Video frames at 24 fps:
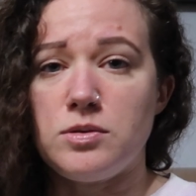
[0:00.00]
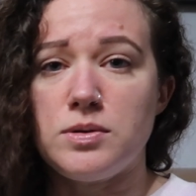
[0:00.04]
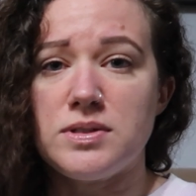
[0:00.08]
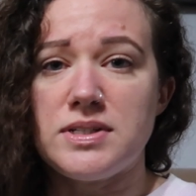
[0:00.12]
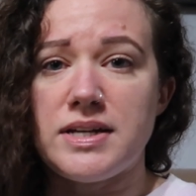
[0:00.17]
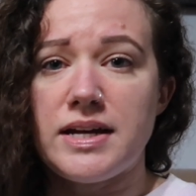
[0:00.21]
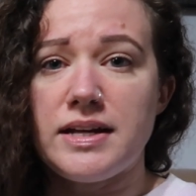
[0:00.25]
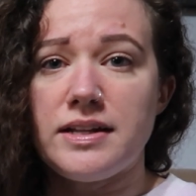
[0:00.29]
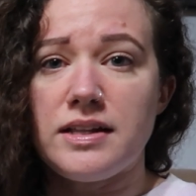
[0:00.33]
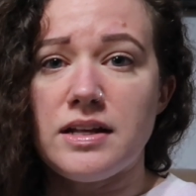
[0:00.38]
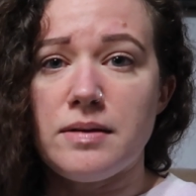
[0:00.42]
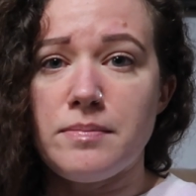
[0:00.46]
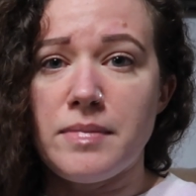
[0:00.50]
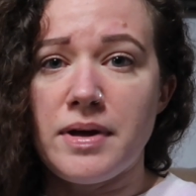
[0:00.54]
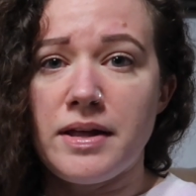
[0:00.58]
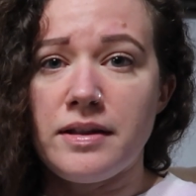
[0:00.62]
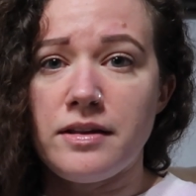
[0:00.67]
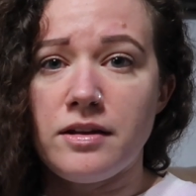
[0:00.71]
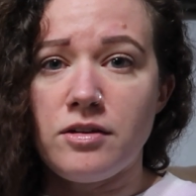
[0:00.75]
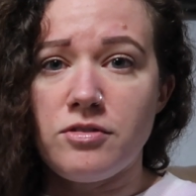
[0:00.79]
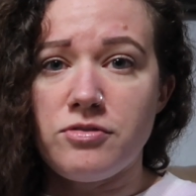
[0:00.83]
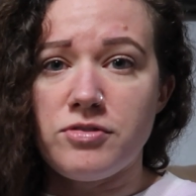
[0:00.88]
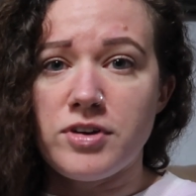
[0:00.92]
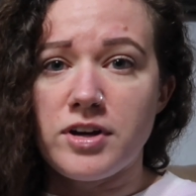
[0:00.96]
will take them and
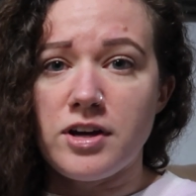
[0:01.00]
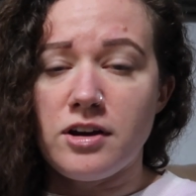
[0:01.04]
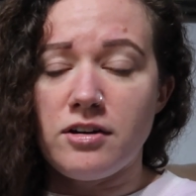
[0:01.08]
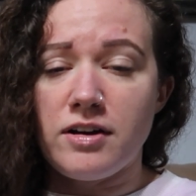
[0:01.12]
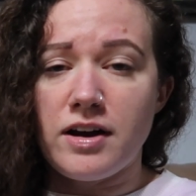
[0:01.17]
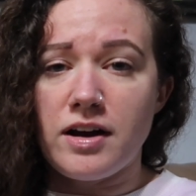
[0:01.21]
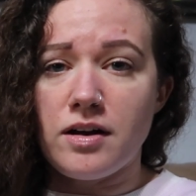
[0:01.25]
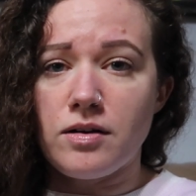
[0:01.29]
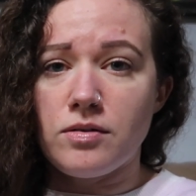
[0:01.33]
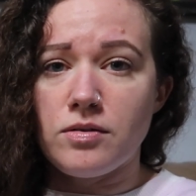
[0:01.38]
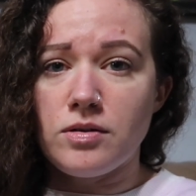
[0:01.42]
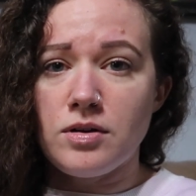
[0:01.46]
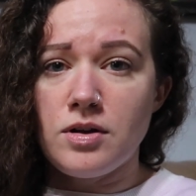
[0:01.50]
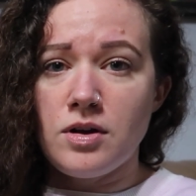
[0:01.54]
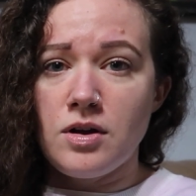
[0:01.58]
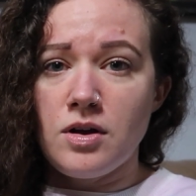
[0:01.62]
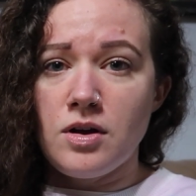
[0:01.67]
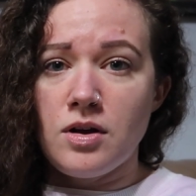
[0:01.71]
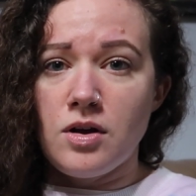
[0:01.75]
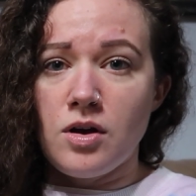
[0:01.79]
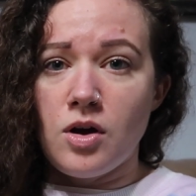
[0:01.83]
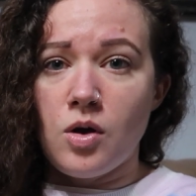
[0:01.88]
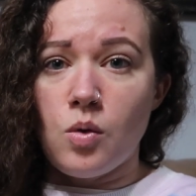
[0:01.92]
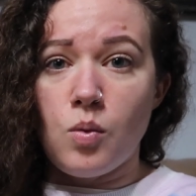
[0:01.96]
they'll figure out
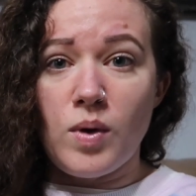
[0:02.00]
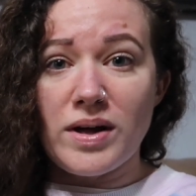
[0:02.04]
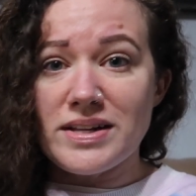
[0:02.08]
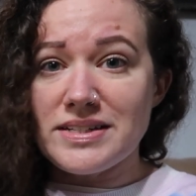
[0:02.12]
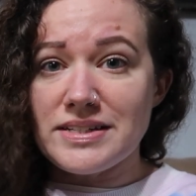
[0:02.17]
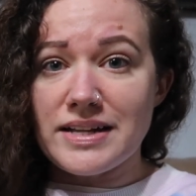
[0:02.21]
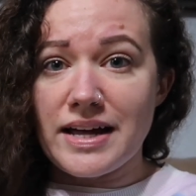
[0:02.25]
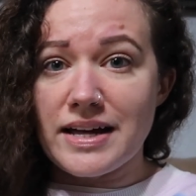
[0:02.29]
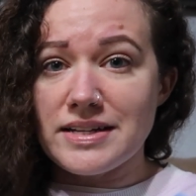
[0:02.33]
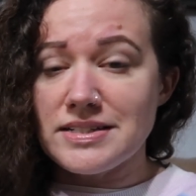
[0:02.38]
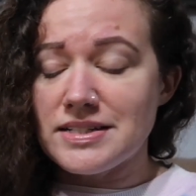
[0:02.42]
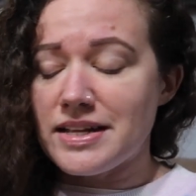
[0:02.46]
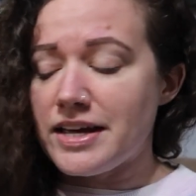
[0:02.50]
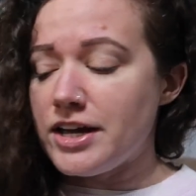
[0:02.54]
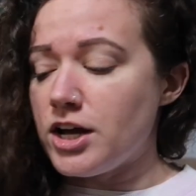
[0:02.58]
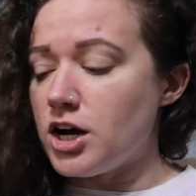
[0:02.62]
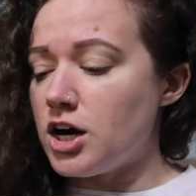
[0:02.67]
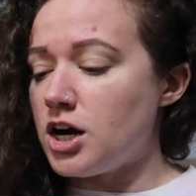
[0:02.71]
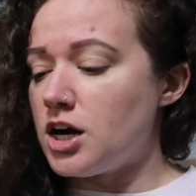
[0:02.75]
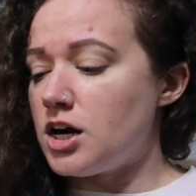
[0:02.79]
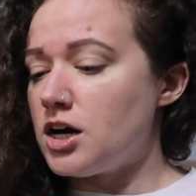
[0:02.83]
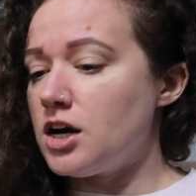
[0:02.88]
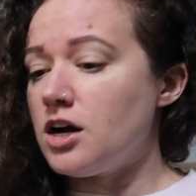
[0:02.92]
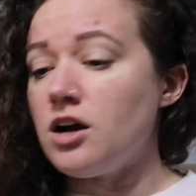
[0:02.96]
what size they are,